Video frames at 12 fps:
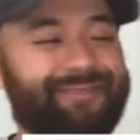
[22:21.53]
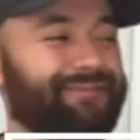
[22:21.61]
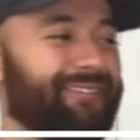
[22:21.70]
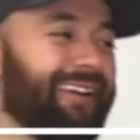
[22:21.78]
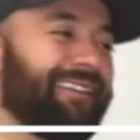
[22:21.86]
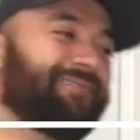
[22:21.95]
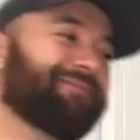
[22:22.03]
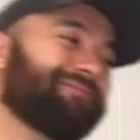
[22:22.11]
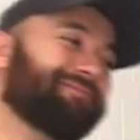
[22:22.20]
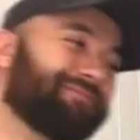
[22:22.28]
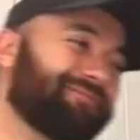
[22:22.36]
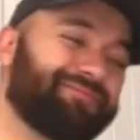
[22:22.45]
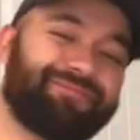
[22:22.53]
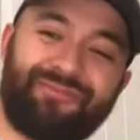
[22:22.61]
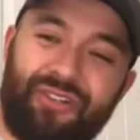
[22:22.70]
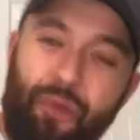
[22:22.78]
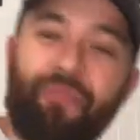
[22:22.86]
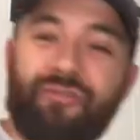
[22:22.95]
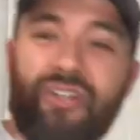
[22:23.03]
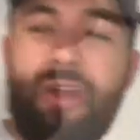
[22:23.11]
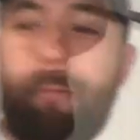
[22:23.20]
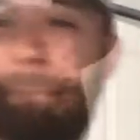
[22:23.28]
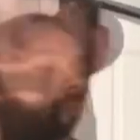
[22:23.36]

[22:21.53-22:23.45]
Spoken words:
right? Cool, good job.